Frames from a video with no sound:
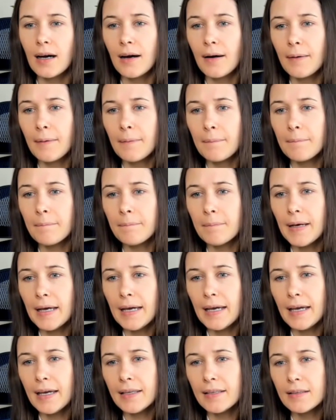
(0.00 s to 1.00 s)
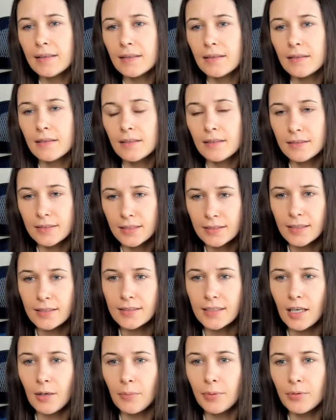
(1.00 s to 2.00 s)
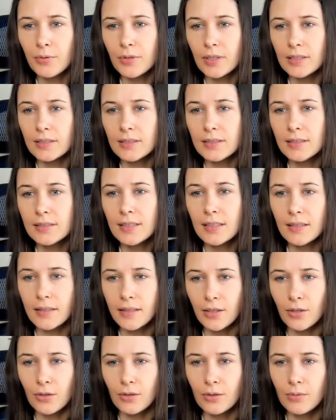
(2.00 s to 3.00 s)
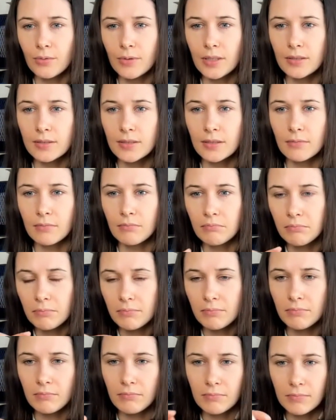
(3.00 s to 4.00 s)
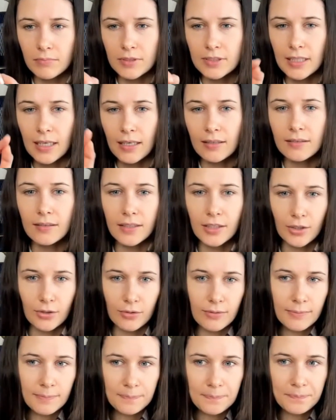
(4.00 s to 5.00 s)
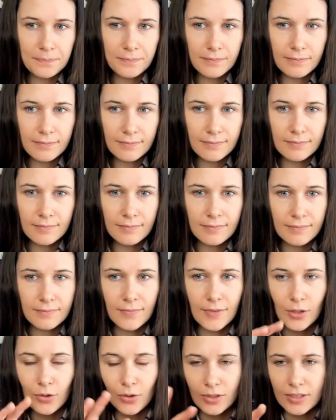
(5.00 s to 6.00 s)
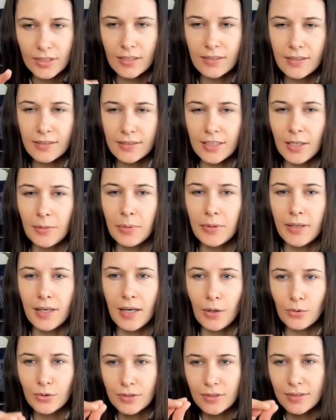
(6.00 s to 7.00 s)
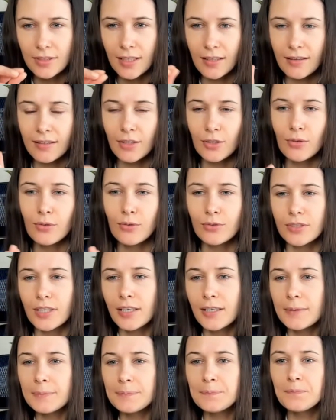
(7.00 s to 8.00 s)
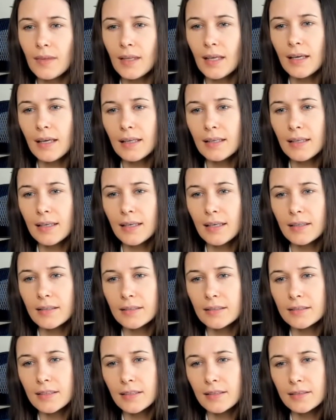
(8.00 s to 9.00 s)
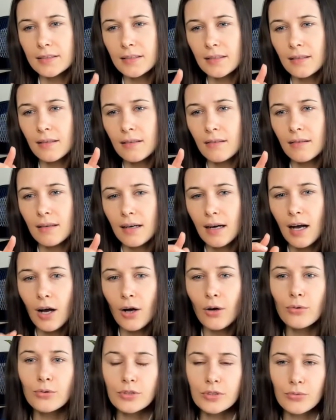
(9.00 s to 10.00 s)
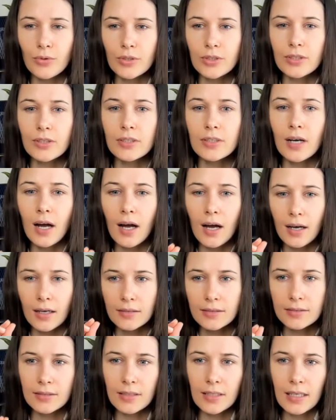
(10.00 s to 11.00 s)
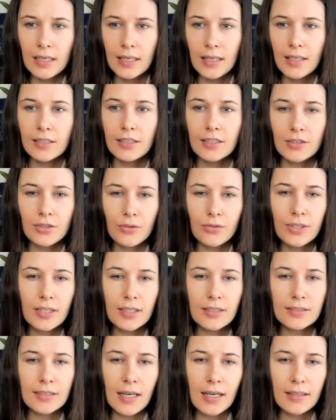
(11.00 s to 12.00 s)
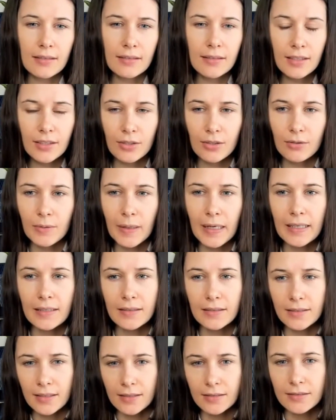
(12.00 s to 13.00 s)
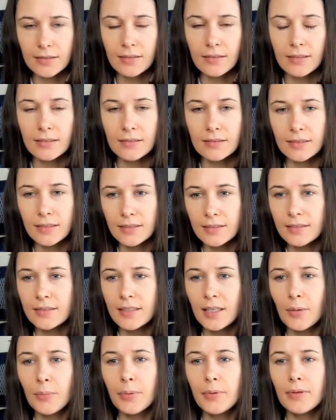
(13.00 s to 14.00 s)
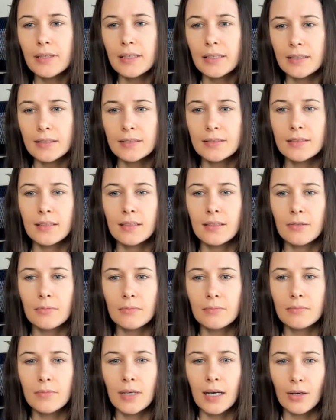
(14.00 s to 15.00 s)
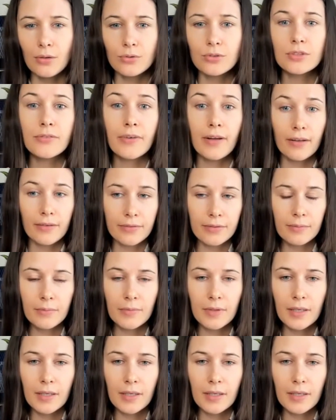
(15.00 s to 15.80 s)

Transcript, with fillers: Um, and in this example, you can see the Leo, it's a sign Leo. You can see in the example how the sign Leo looks like. And again, there's a house what cross zodiac sign Leo. And there's a, in this example, it's a house 12.